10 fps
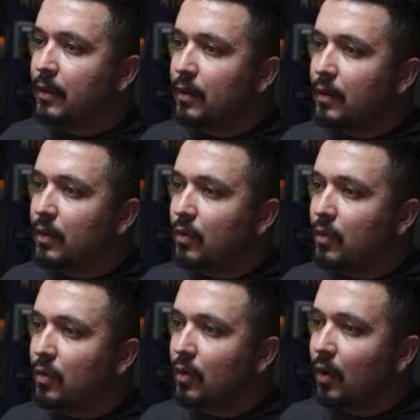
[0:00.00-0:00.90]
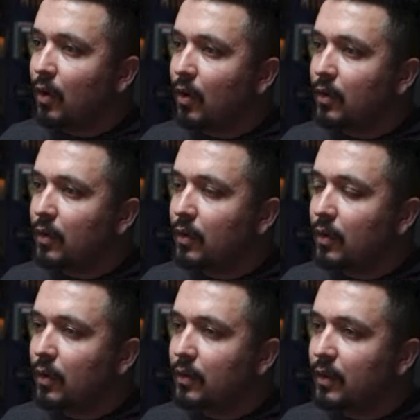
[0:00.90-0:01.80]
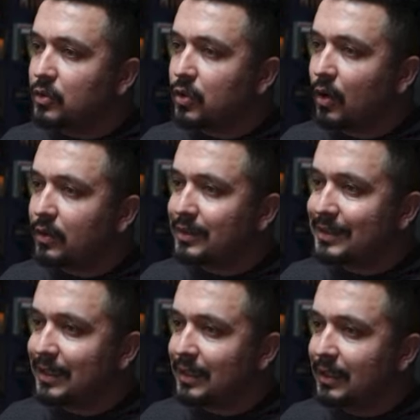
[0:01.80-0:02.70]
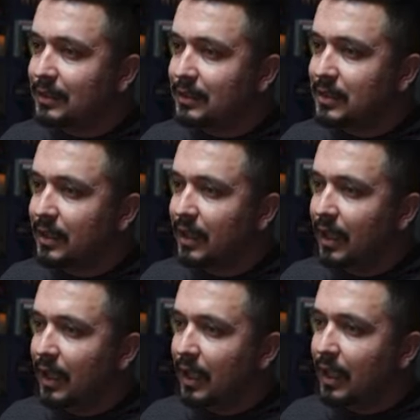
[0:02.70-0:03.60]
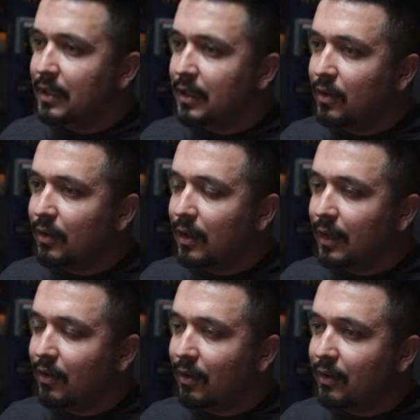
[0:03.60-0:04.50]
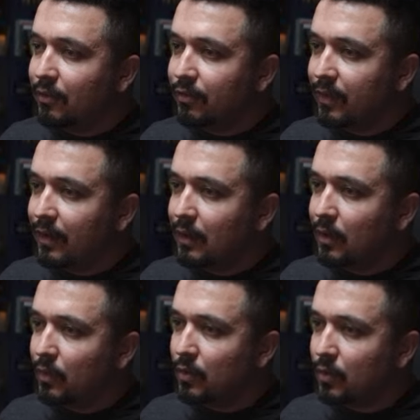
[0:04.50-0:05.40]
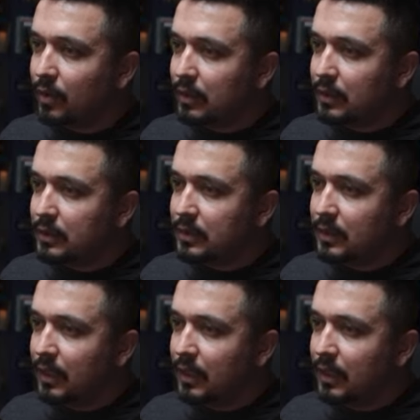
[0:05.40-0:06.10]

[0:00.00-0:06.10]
you go on the chart settings and then you click on the fill orders.